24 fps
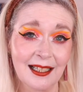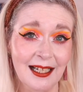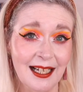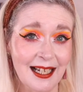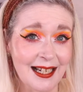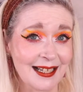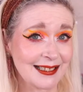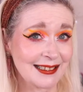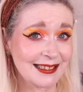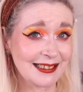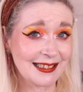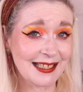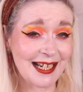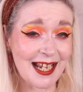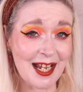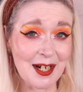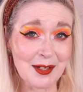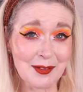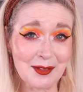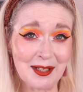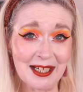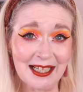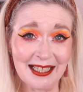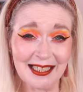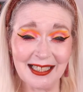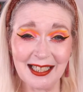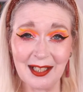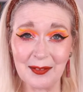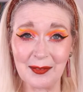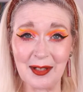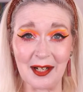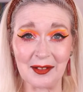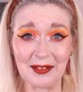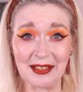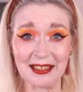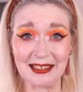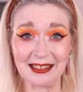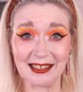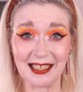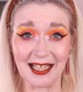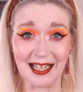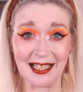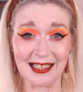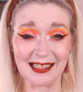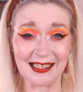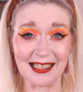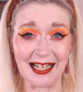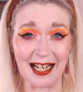And yeah, I really love how this
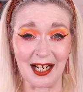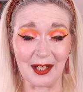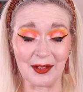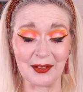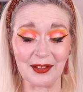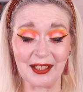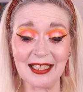turned out.